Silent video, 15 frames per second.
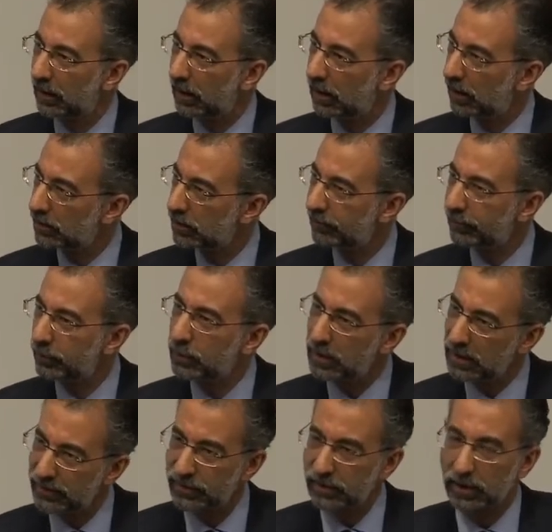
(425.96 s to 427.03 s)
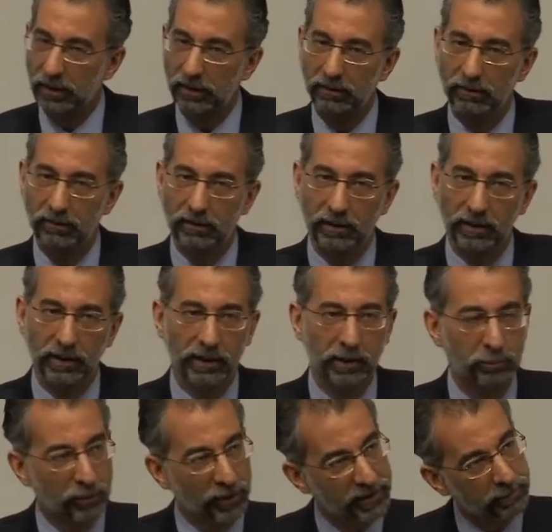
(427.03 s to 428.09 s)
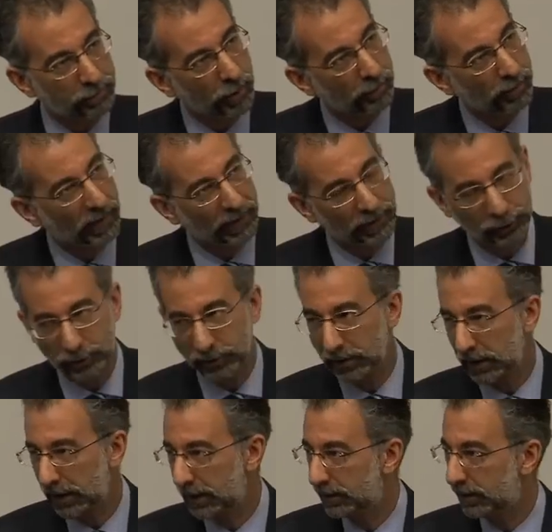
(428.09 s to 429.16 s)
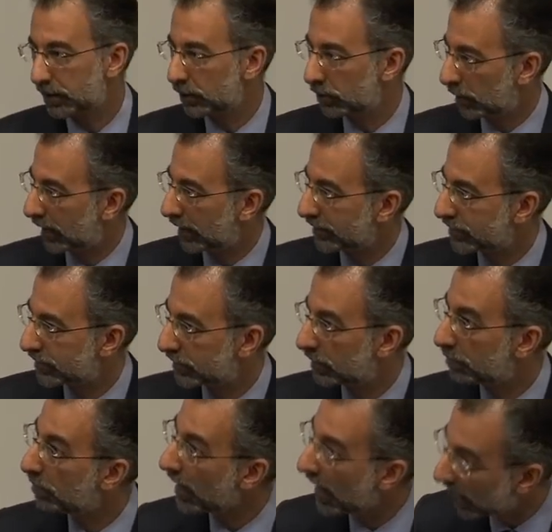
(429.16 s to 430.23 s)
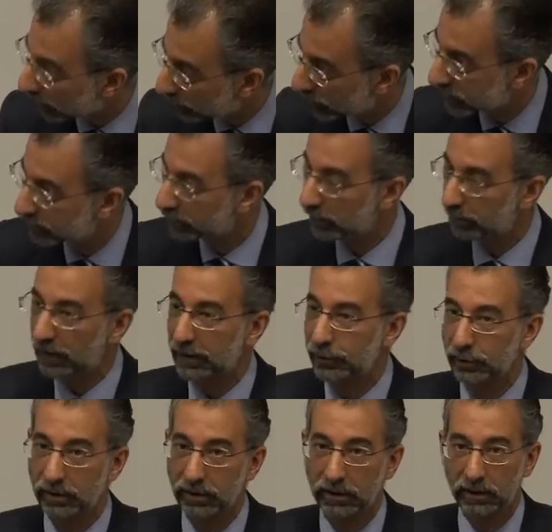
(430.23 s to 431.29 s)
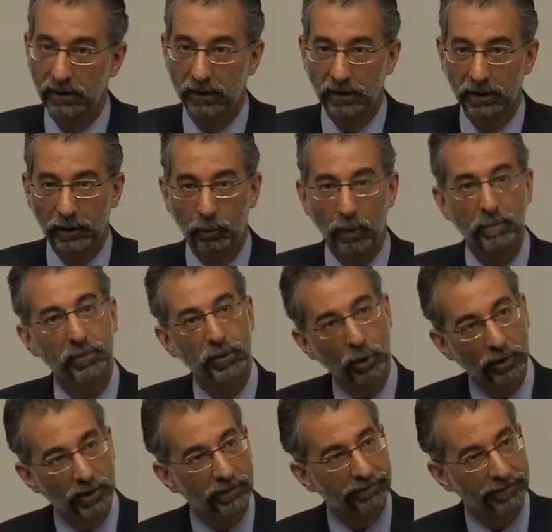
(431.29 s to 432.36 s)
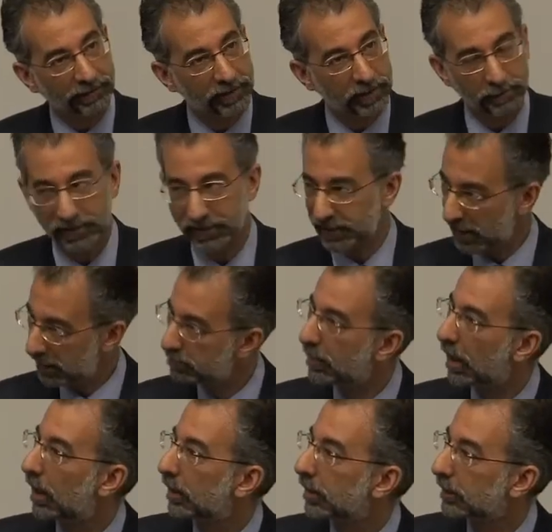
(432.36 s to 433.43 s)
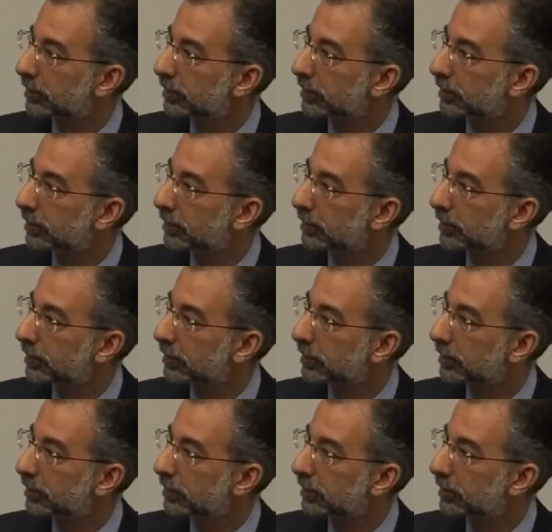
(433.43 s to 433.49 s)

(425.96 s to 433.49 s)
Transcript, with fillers: uh, only a few years ago, the prison population in the U S, the black prison population, went beyond the fifty percent mark.